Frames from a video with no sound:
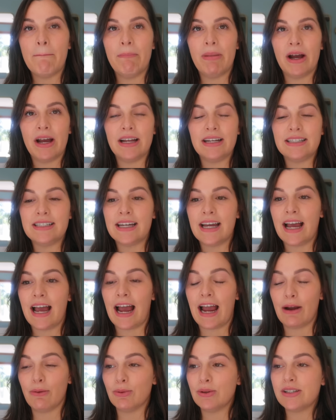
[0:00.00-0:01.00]
But
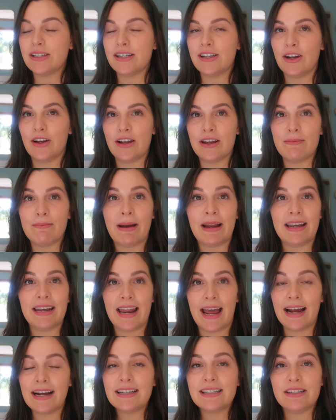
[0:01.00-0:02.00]
I will see y'all in my
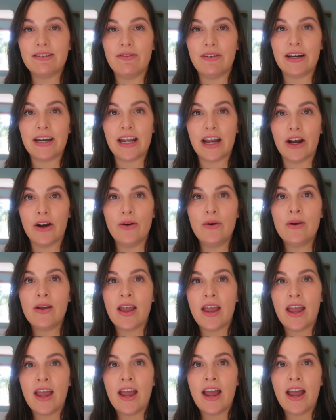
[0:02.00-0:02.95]
next video.